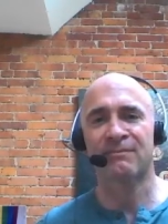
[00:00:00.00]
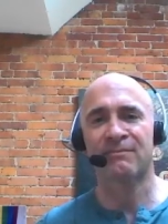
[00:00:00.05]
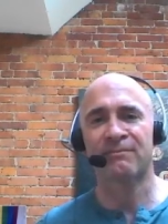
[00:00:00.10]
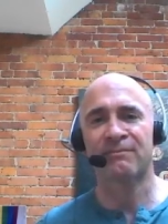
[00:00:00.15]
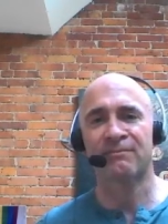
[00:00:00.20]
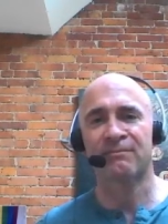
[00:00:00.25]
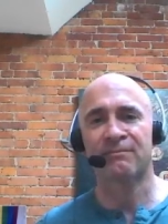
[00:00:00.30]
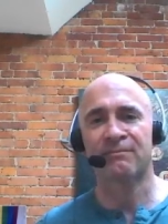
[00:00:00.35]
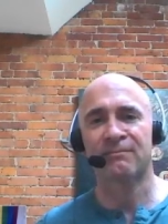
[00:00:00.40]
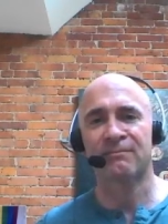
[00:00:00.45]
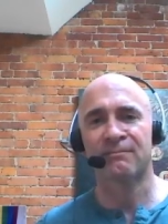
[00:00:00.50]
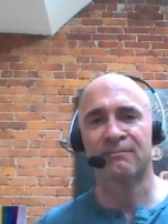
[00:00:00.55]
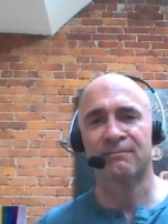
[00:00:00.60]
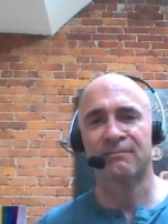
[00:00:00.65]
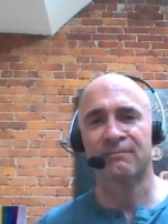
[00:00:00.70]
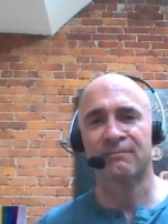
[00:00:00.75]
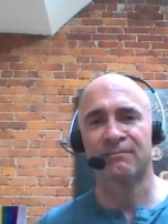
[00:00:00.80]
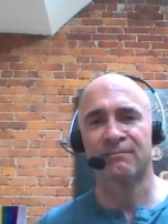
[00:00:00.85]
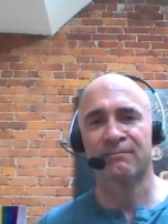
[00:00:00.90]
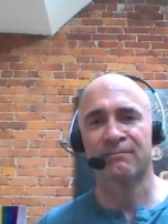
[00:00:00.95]
Awesome.
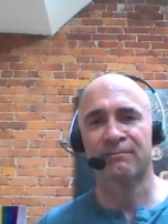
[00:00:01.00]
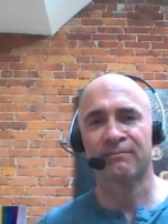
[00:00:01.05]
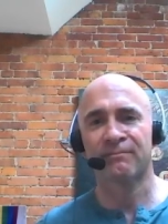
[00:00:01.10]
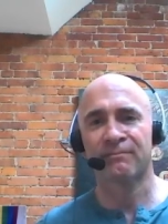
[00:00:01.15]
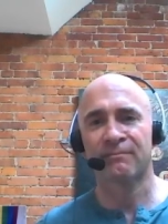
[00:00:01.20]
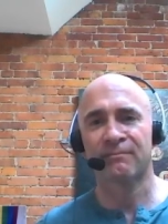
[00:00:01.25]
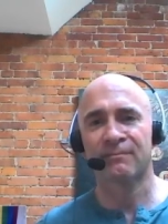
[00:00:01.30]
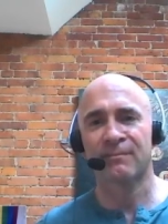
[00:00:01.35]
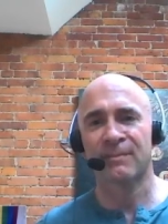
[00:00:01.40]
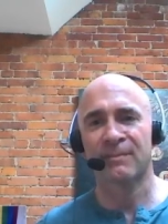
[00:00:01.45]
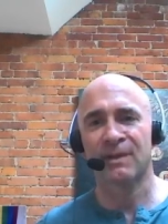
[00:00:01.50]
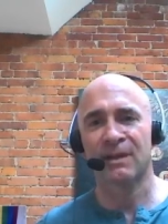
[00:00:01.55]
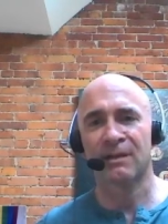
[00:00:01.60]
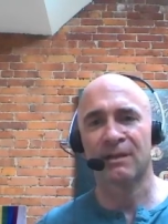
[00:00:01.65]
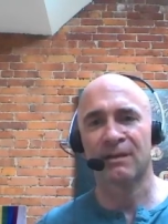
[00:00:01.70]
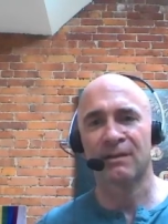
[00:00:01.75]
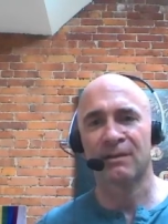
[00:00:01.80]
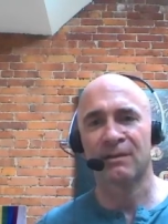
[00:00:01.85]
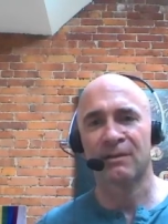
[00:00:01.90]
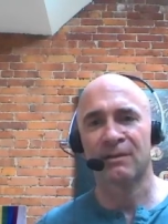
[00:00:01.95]
So what's the
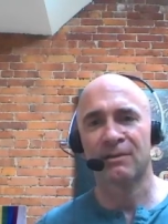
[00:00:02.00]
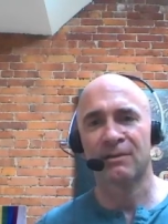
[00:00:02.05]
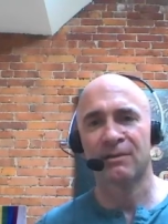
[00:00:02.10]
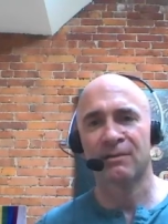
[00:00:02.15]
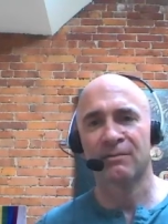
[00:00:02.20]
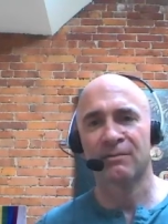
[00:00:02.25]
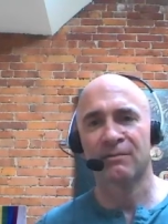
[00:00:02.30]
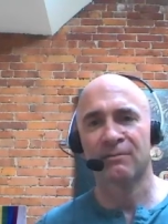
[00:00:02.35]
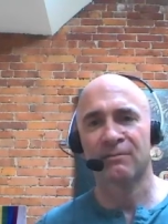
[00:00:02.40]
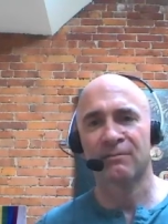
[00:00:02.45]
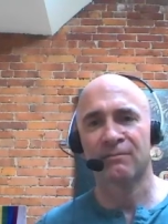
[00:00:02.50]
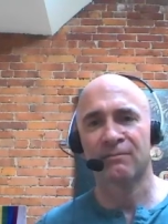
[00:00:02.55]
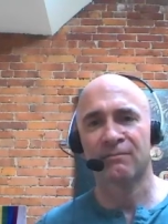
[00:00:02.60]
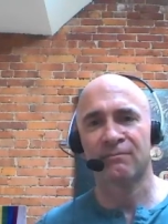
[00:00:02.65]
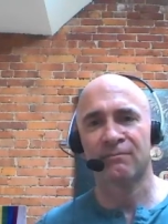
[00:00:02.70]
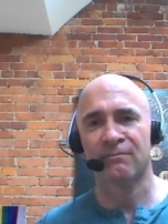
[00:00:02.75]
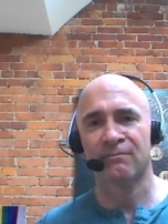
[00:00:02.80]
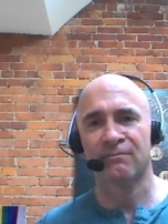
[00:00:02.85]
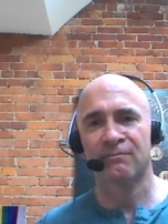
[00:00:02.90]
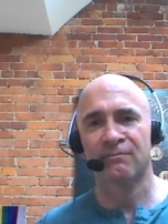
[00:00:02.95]
best way for people to keep up
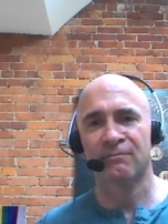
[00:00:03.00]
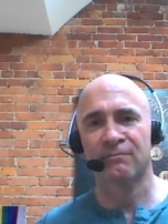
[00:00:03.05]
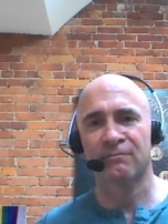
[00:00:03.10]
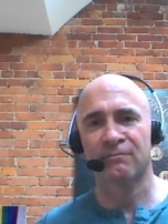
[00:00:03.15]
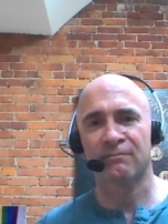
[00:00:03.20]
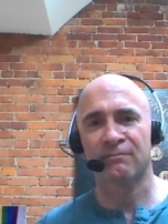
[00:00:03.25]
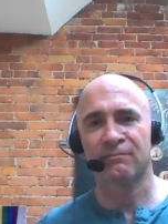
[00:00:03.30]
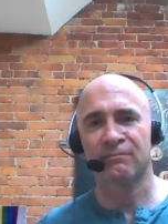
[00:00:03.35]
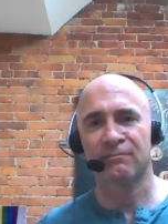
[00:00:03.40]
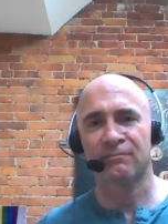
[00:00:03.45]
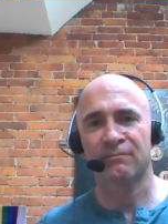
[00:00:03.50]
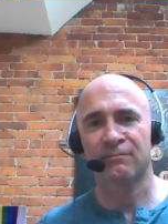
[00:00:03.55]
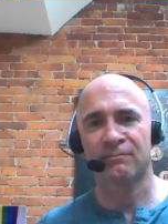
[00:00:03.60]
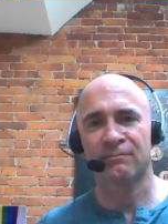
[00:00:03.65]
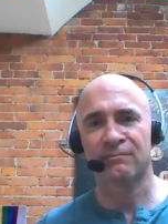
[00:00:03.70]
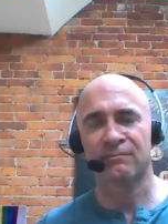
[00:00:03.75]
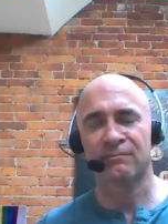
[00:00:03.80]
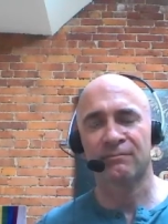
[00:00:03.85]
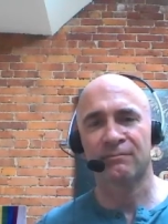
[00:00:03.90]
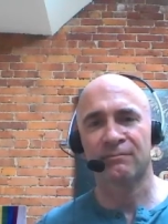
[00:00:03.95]
with you online so they
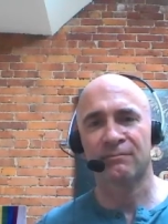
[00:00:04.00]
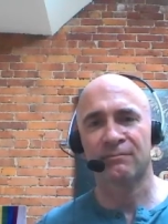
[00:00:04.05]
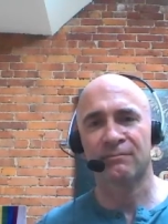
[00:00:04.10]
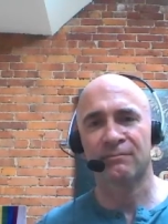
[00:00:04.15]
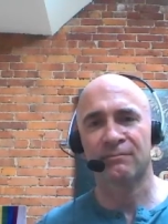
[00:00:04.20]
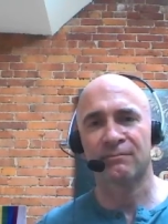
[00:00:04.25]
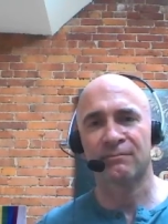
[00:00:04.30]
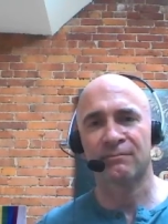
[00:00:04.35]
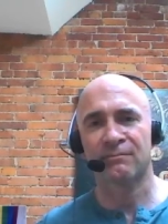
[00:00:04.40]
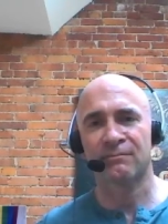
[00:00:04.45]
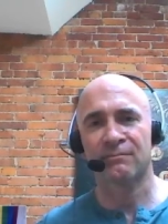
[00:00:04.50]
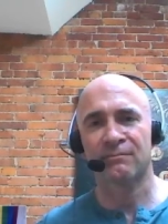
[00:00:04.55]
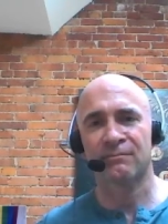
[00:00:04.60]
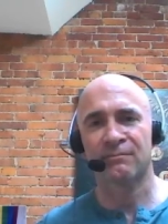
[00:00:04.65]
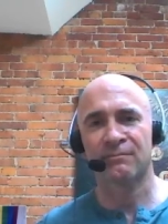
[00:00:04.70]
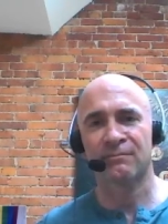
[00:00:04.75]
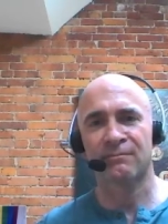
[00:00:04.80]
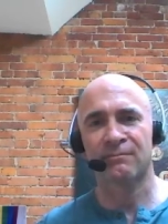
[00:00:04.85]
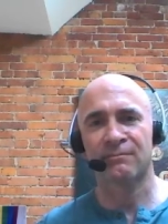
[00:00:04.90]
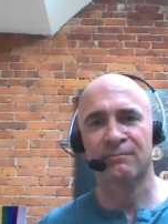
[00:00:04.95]
can find all this stuff
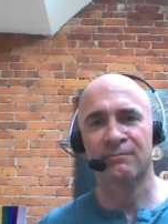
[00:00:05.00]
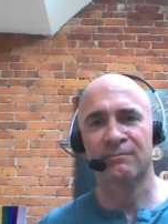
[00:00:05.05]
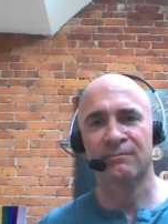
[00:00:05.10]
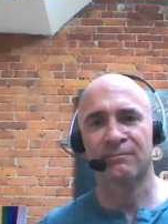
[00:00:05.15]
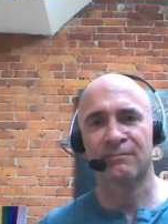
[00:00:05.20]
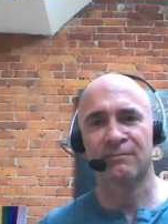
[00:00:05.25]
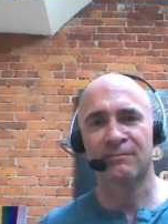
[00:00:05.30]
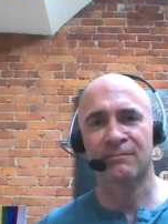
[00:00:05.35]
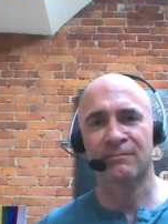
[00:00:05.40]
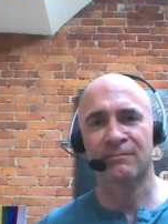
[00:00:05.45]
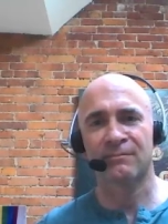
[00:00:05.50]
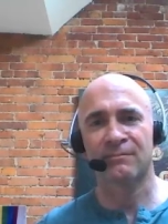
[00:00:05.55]
when it comes out?